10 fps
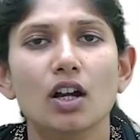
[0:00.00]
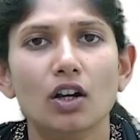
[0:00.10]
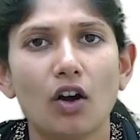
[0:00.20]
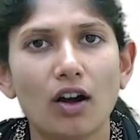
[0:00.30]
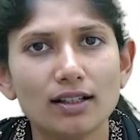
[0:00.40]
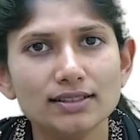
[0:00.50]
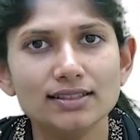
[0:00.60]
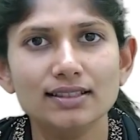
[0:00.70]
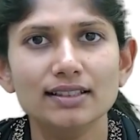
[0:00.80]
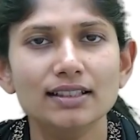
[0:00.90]

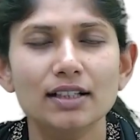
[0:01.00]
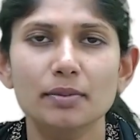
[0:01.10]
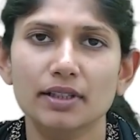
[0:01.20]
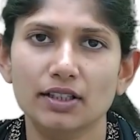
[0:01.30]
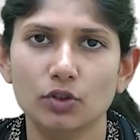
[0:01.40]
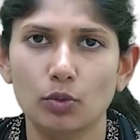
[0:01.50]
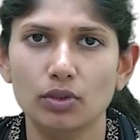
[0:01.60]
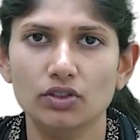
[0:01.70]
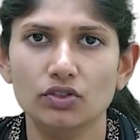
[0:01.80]
constantly pitting nobles.